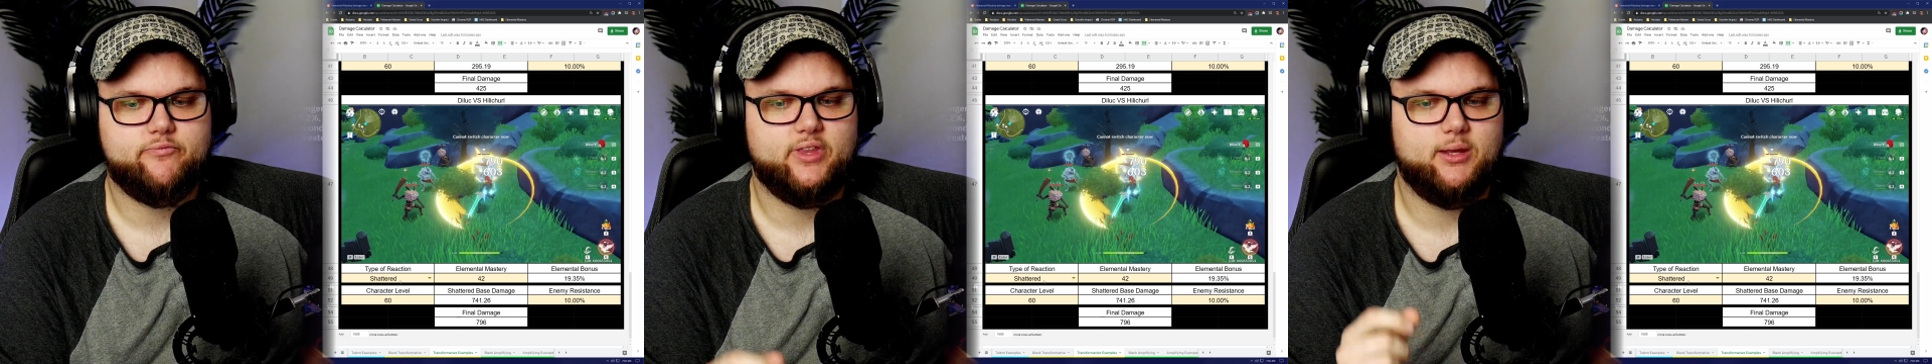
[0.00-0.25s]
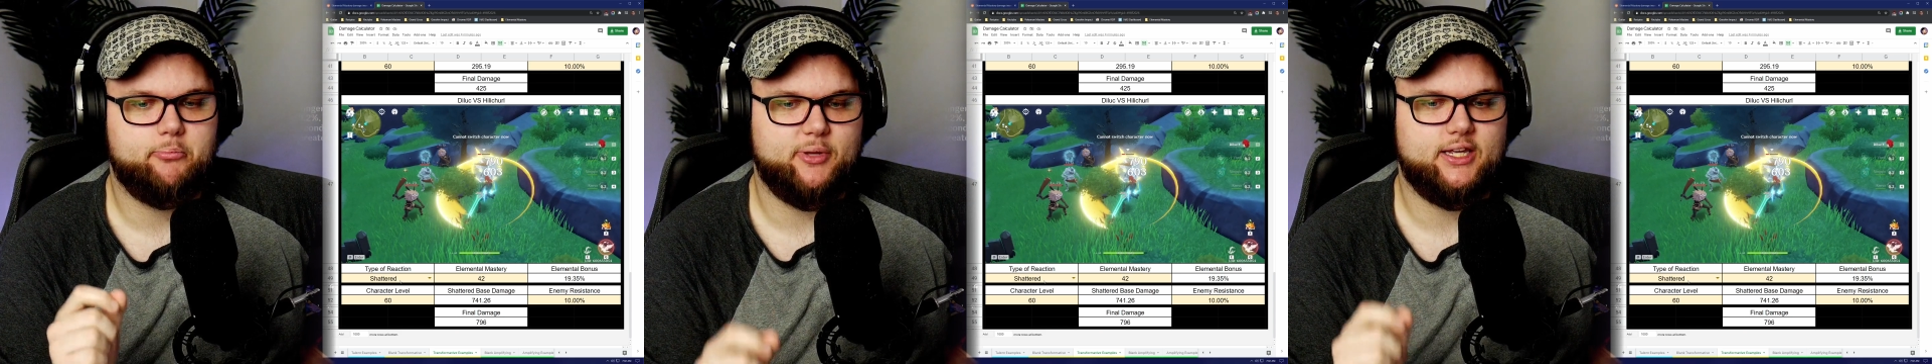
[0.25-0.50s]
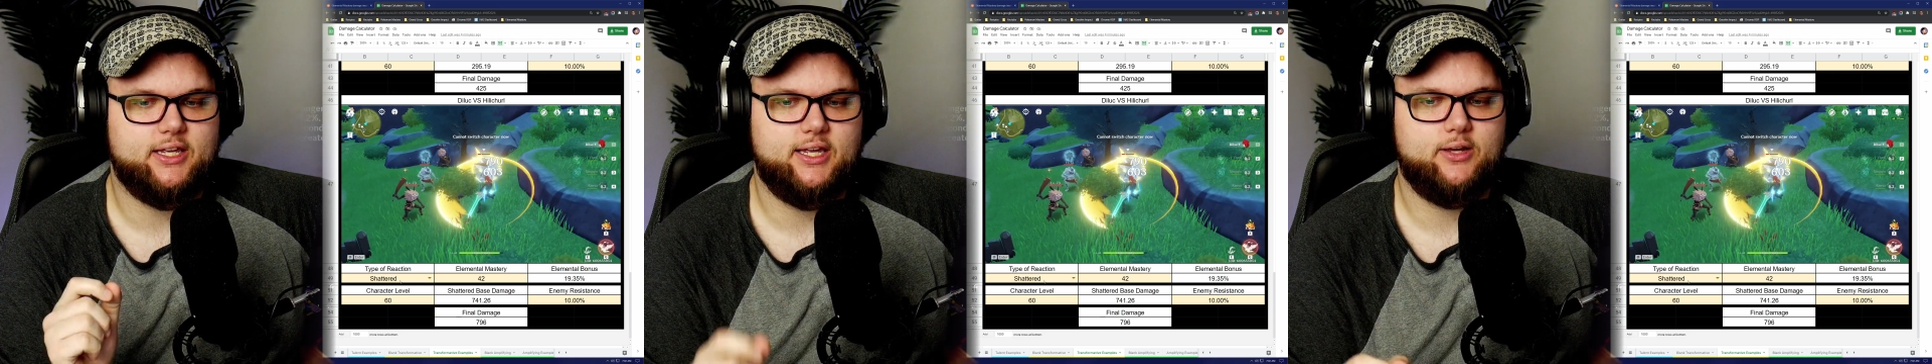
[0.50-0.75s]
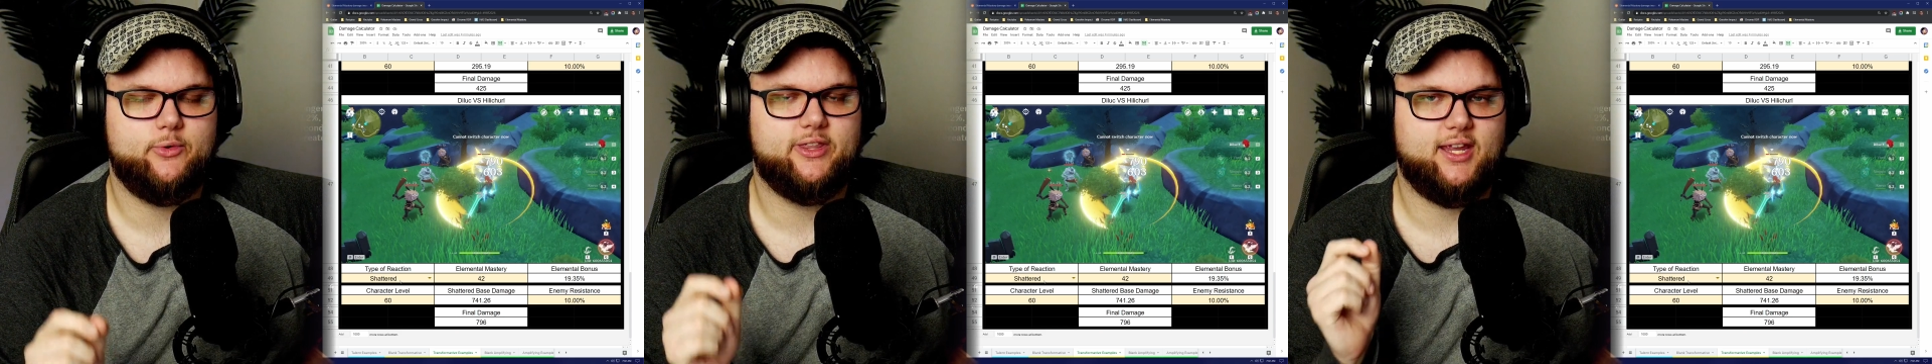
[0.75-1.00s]
being
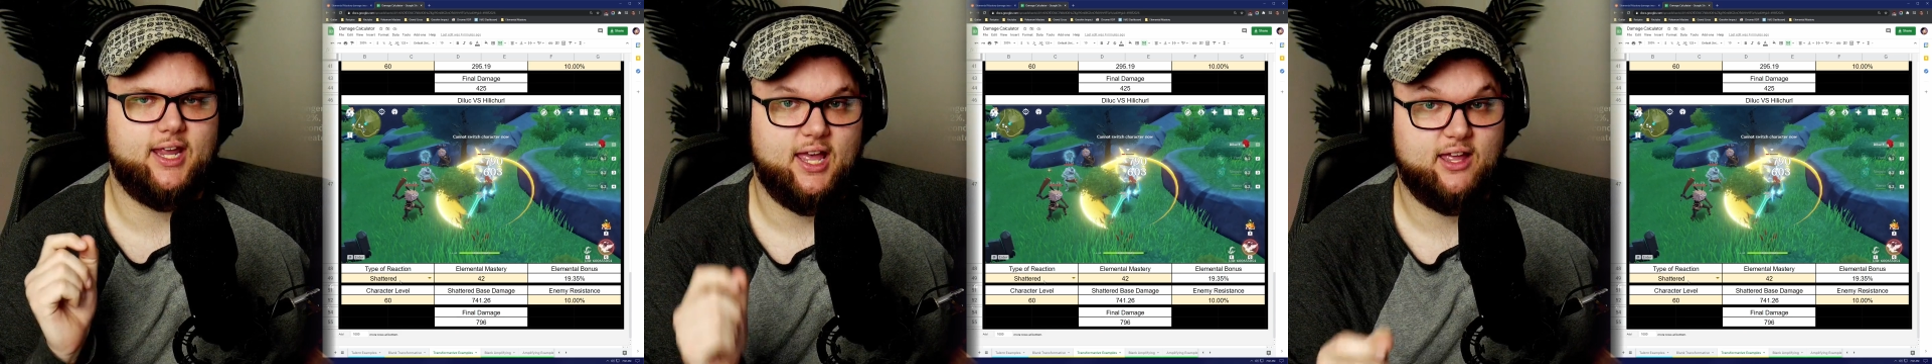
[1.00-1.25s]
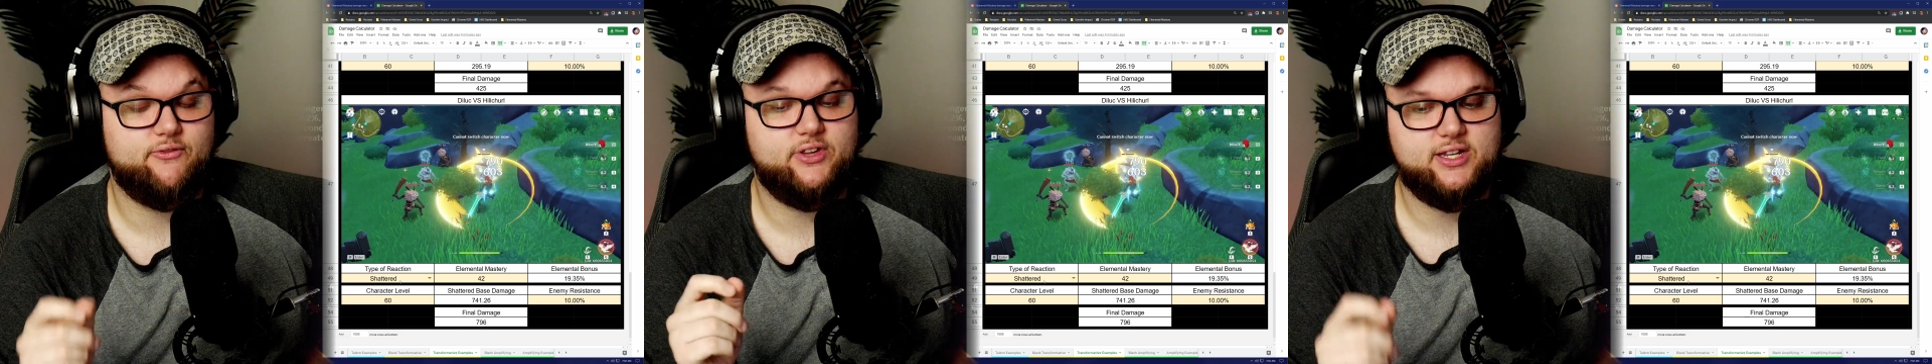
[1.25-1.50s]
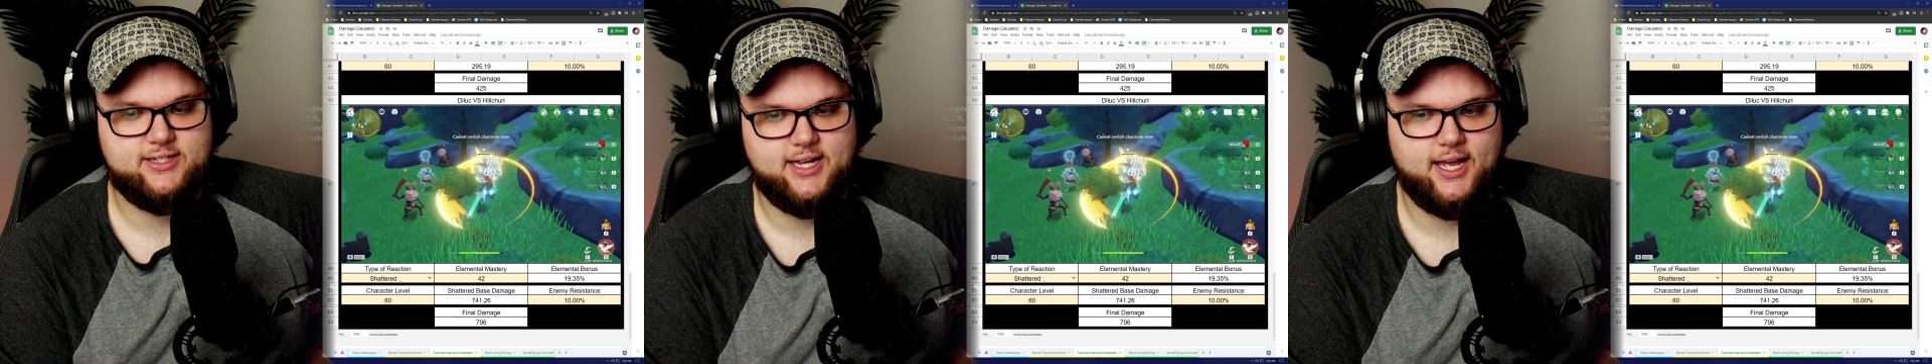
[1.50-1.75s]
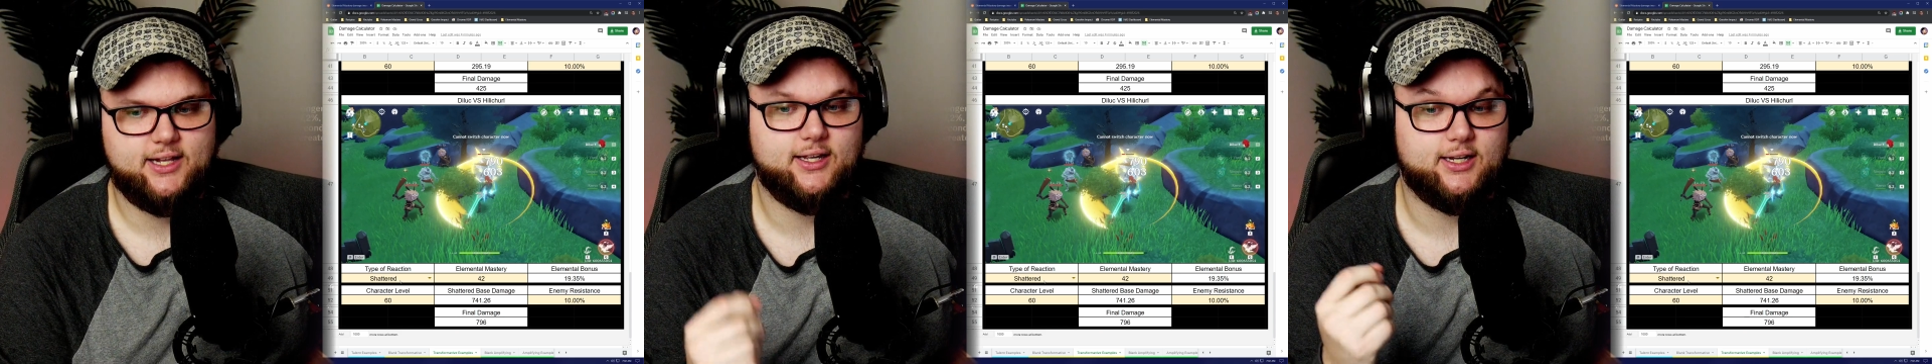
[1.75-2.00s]
hit with a heavy
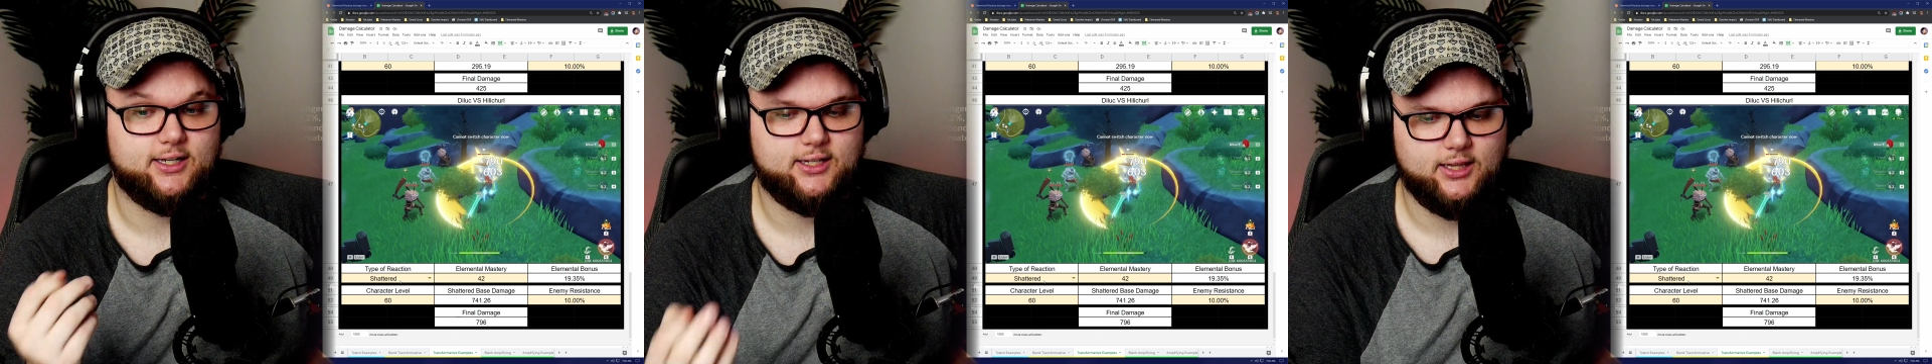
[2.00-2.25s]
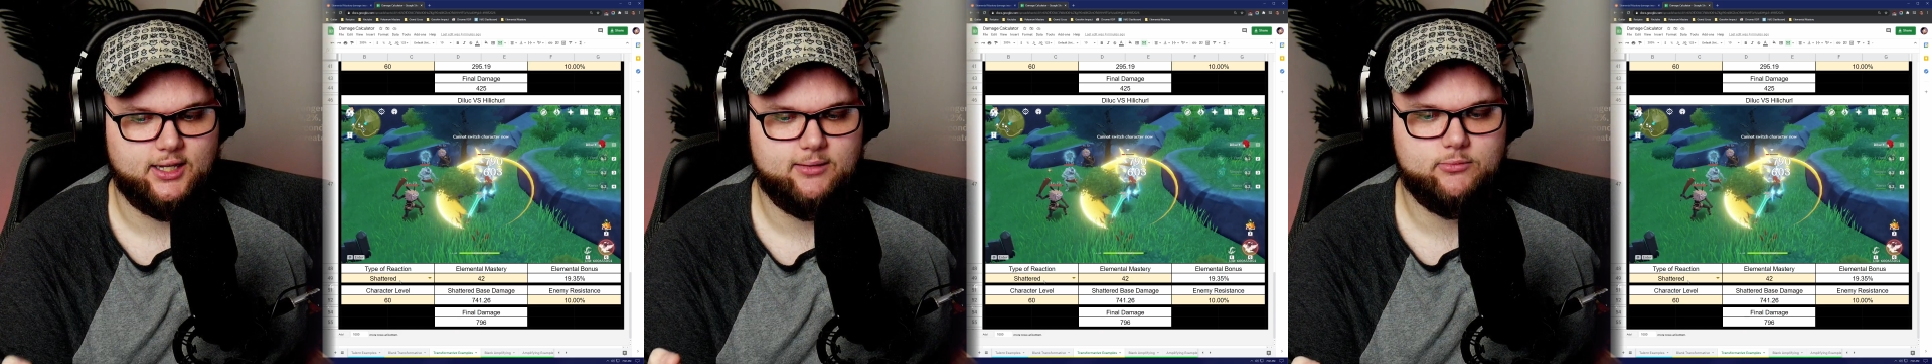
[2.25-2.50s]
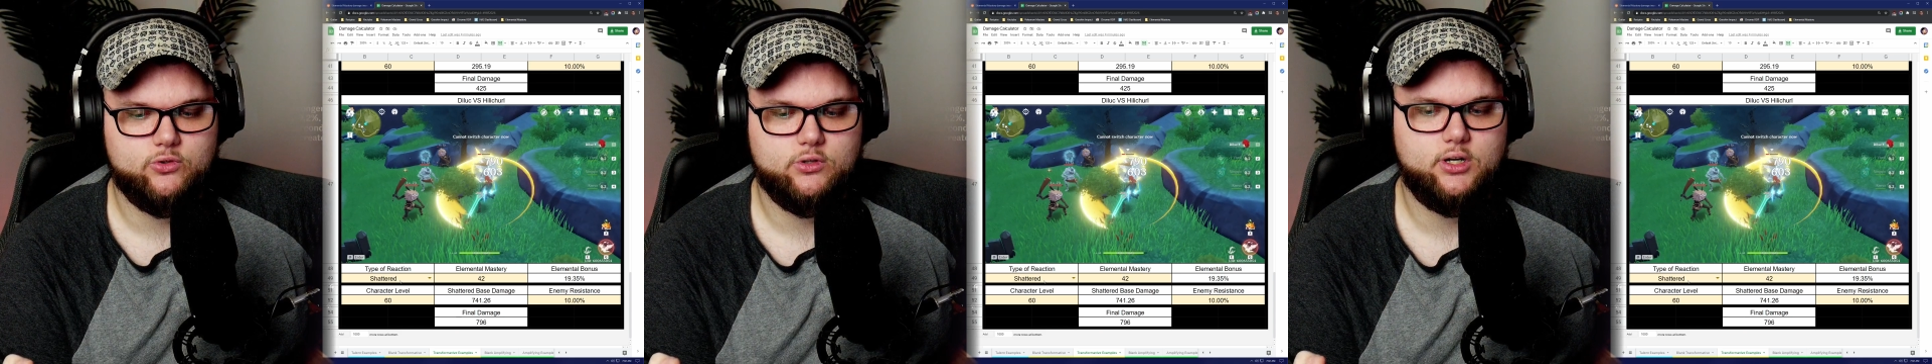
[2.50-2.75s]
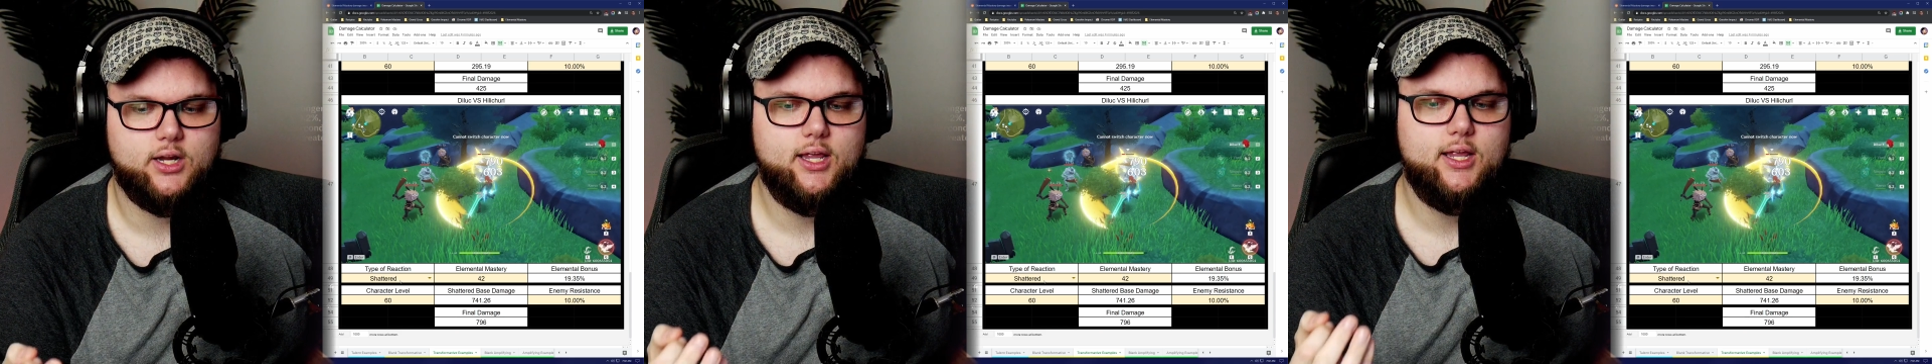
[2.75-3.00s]
attack like a claymore,